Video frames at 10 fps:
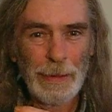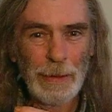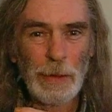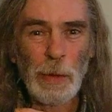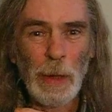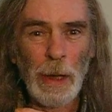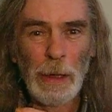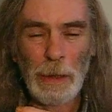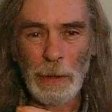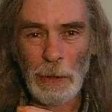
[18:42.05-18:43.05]
You
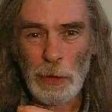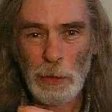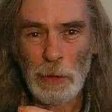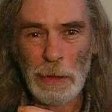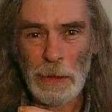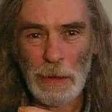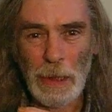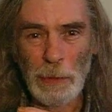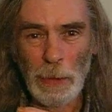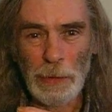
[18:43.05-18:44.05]
are the truly
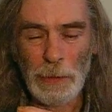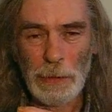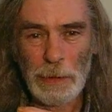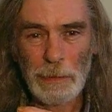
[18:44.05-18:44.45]
sane ones,